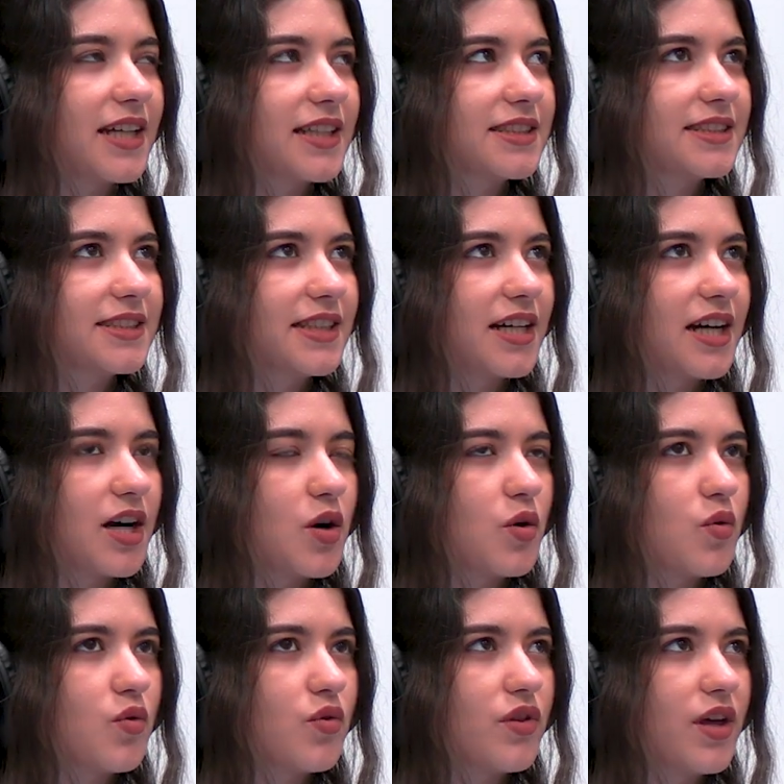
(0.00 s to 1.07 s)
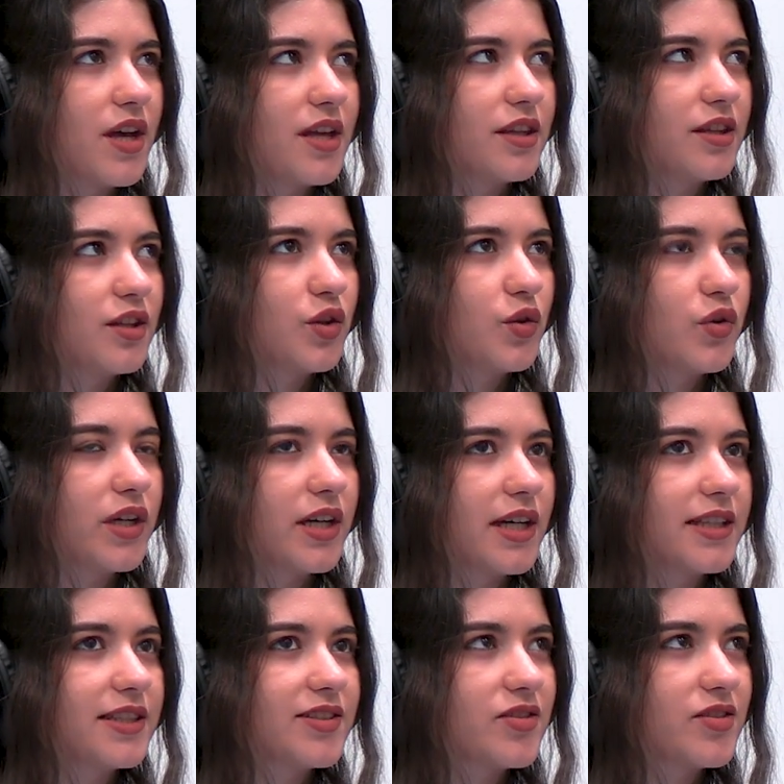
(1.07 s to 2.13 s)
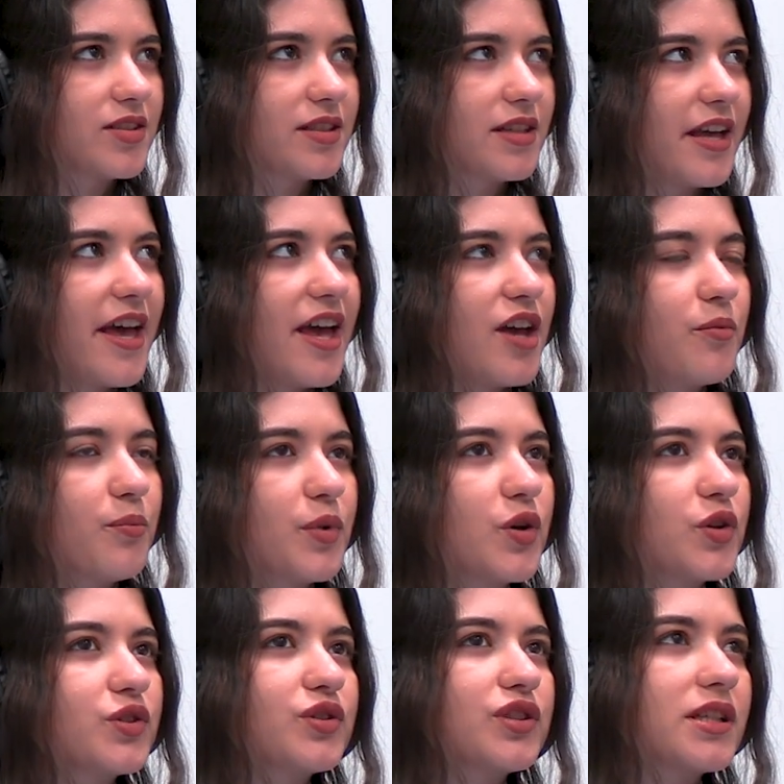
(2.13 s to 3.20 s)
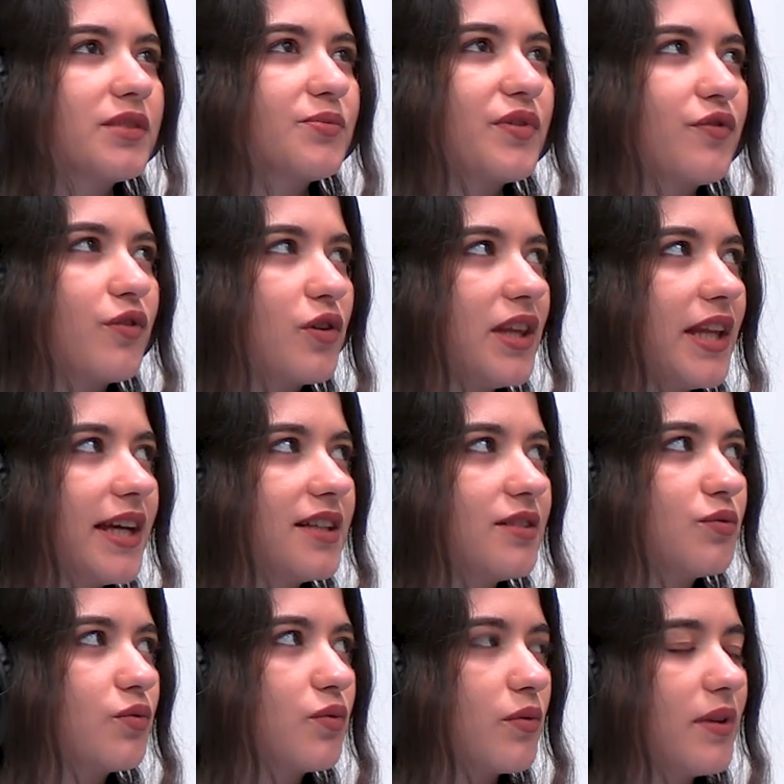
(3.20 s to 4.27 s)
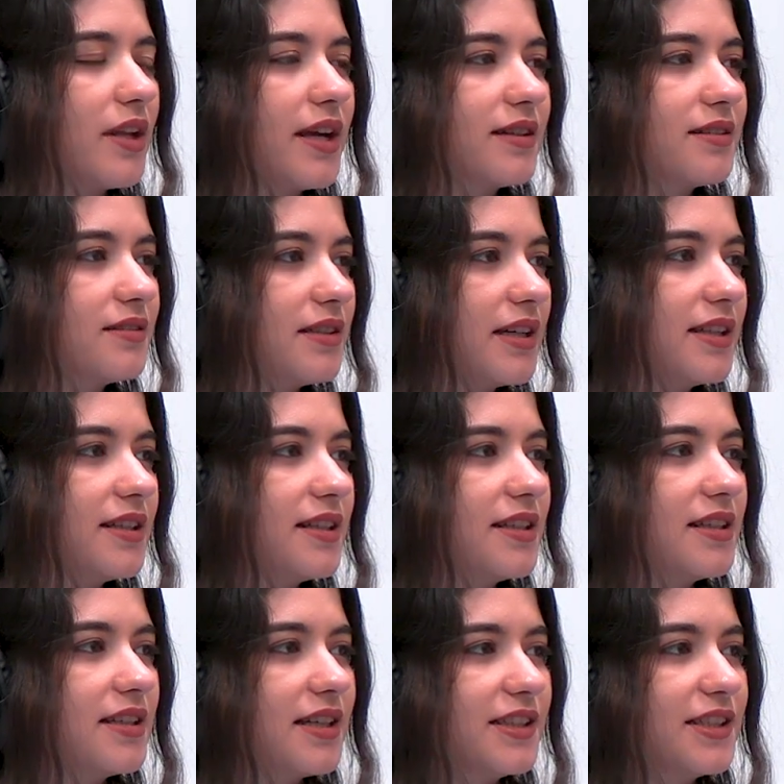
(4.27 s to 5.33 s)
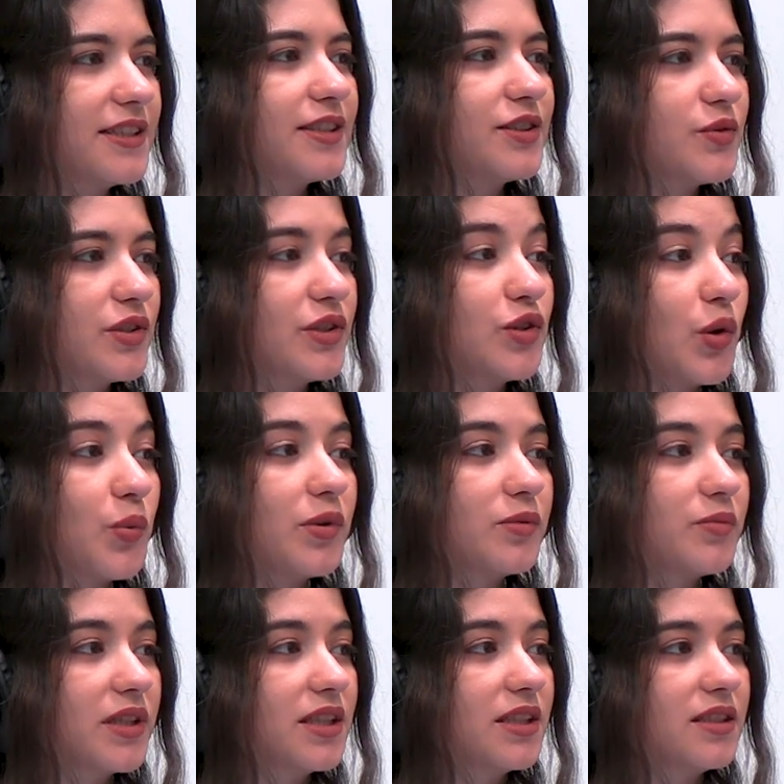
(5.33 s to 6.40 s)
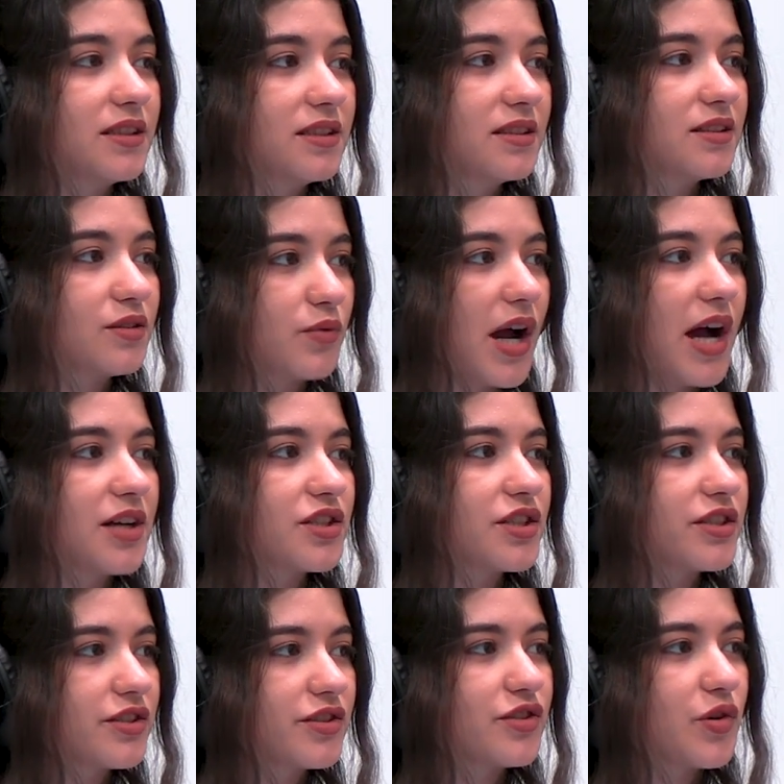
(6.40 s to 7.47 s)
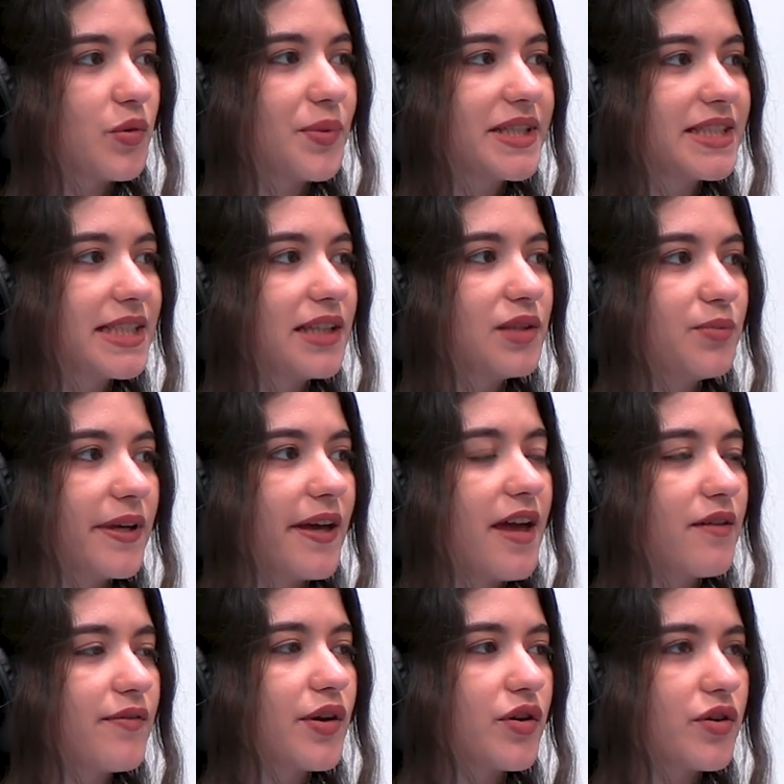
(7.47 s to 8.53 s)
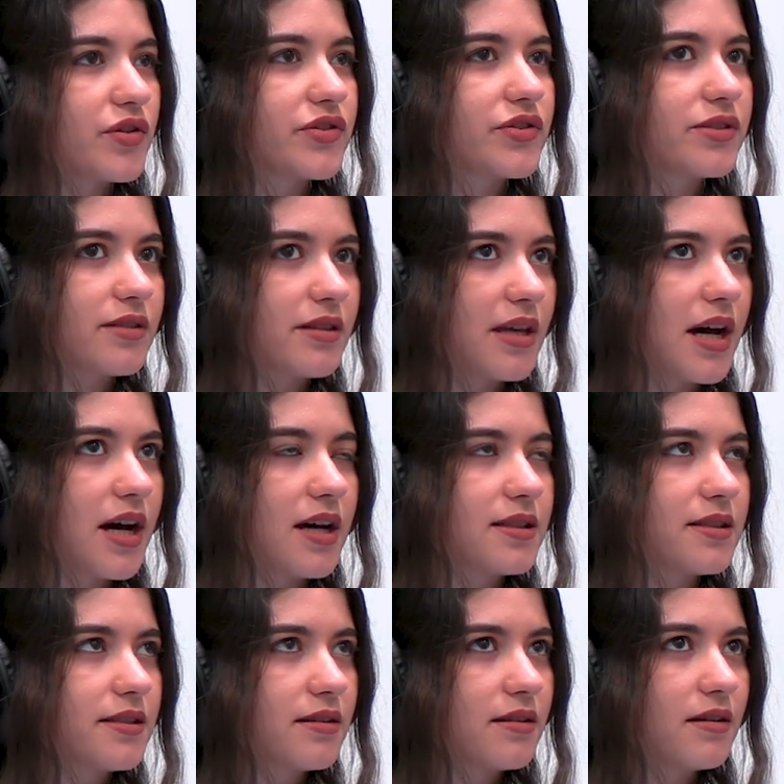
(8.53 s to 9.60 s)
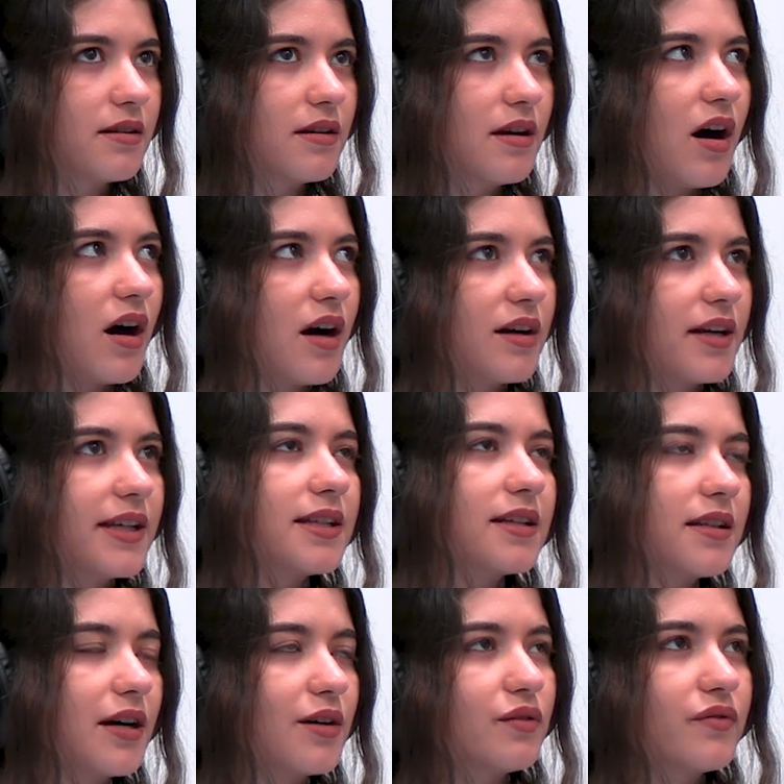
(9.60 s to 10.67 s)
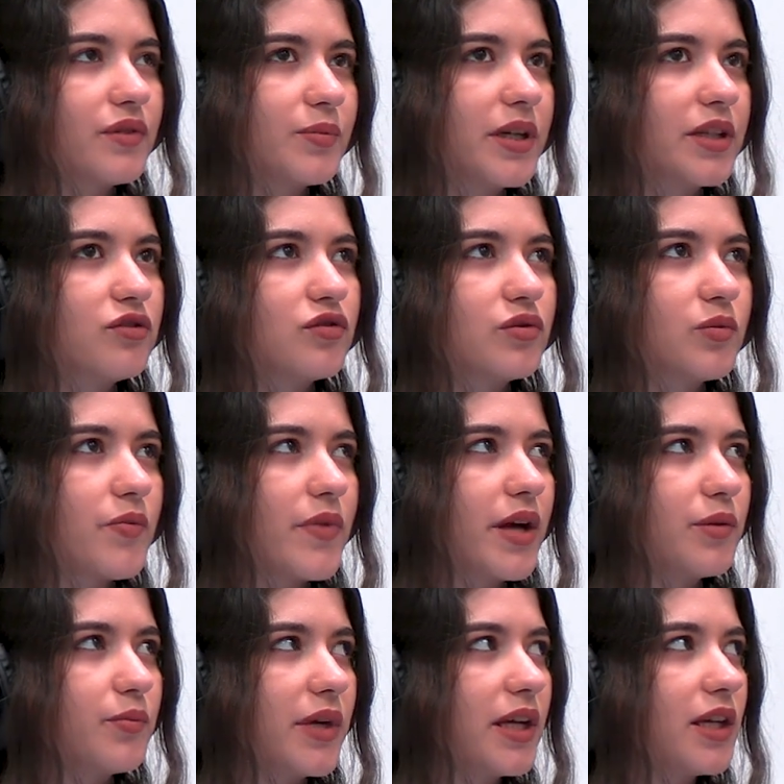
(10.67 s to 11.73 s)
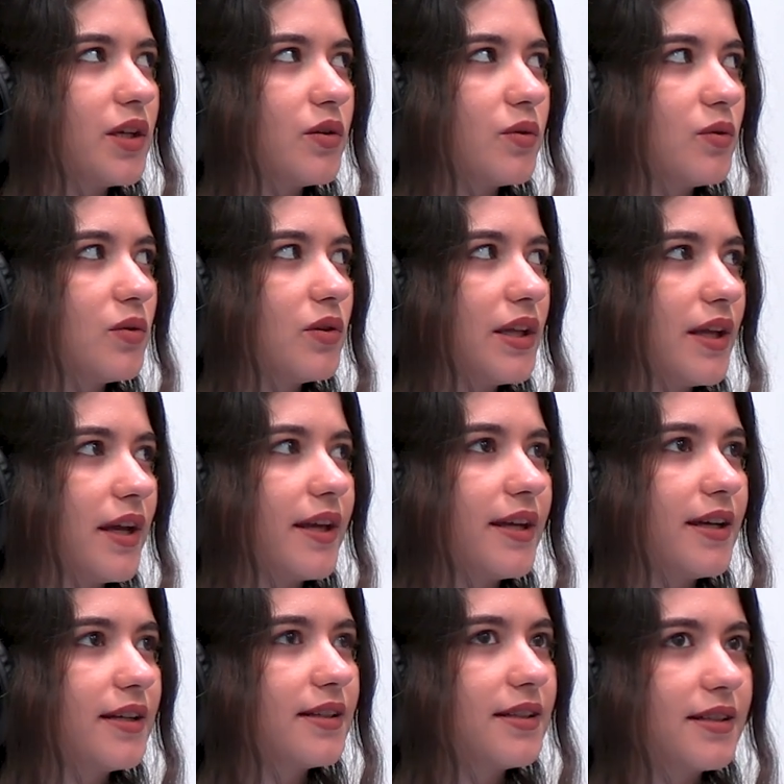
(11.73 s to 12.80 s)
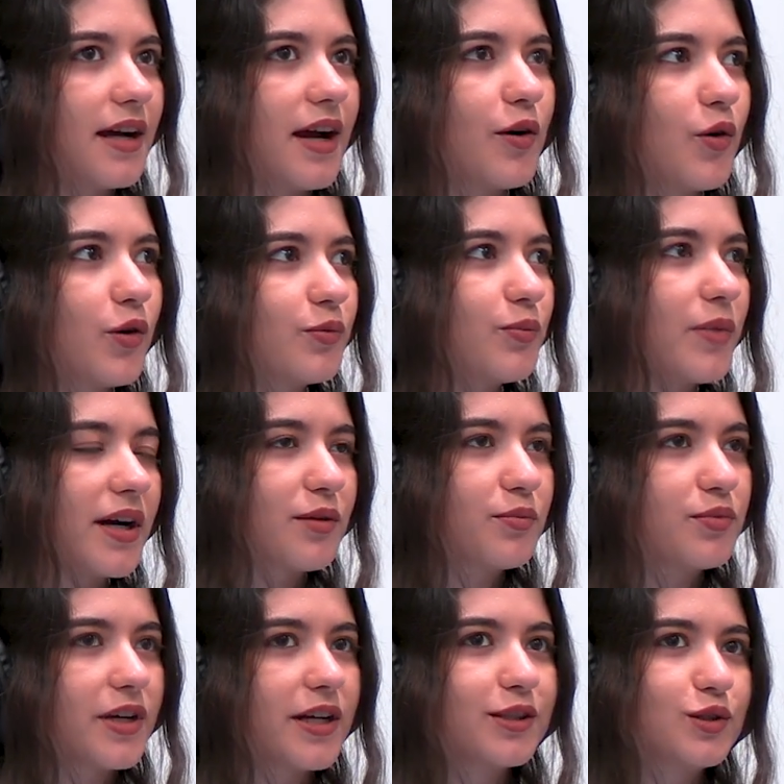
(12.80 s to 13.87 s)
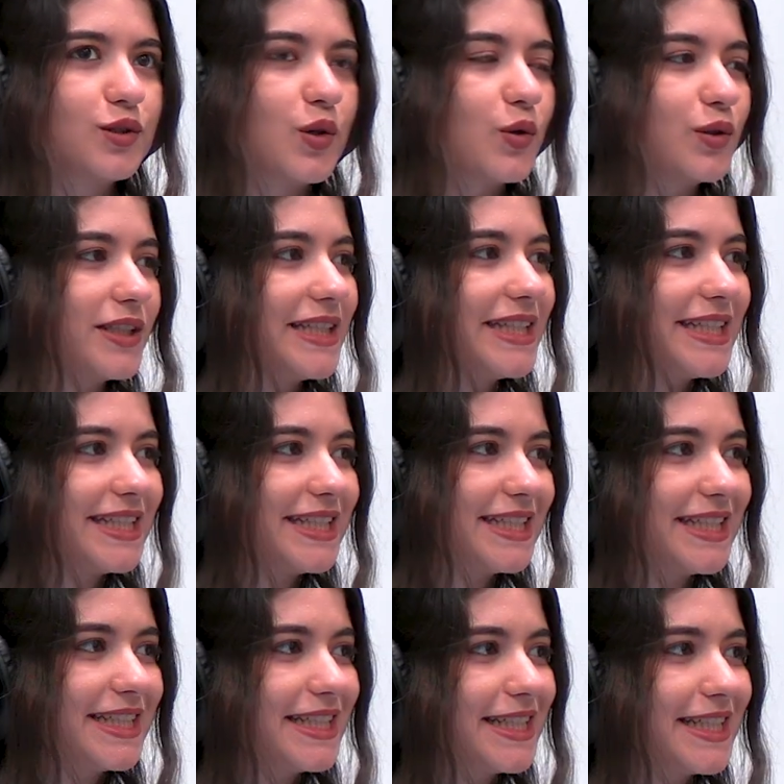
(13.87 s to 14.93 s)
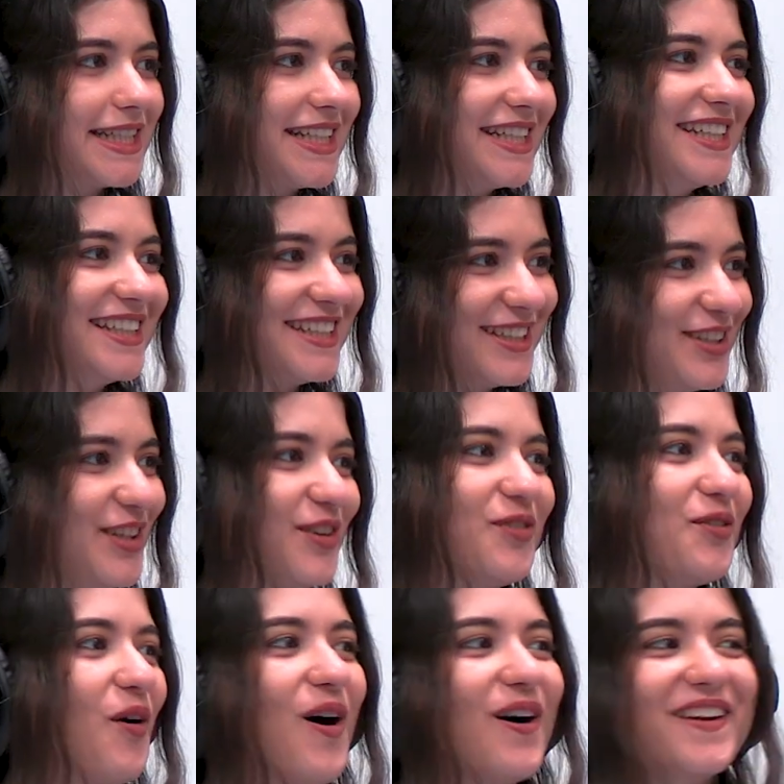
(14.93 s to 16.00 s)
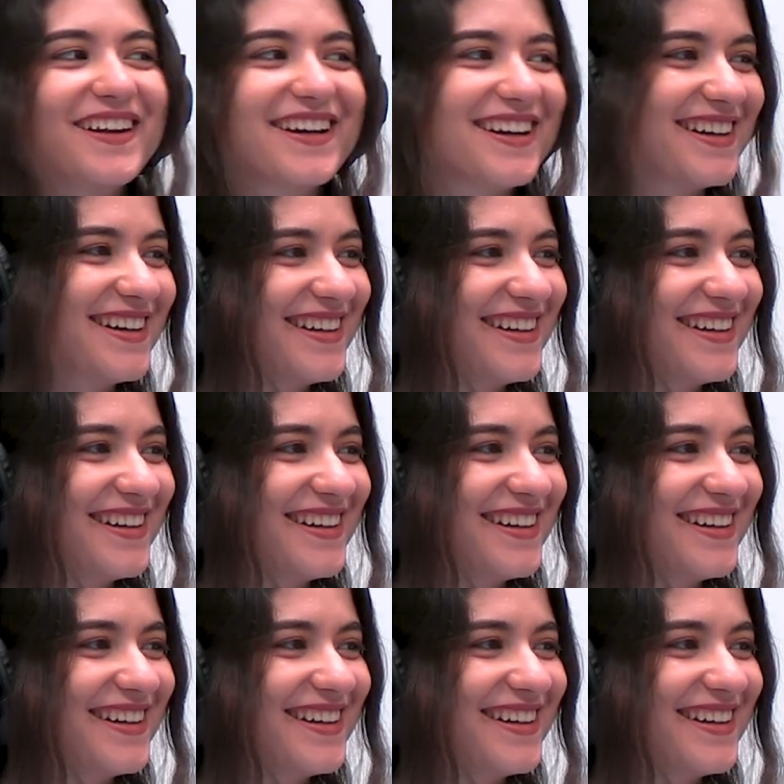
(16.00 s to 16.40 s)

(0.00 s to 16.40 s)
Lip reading: I can see how then you get, because you said before, like getting addicted to the dopamine rush. So basically behaviors that are in and out of the bedroom that make you like, I want my brain to go ding ding ding ding ding ding. You won.